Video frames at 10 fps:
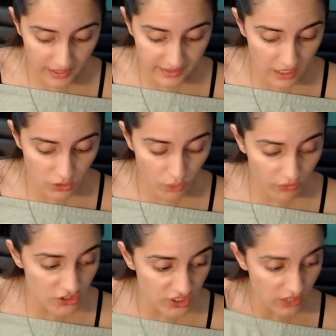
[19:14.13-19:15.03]
again, your
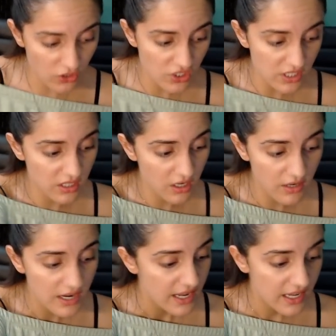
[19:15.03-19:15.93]
overarching energy here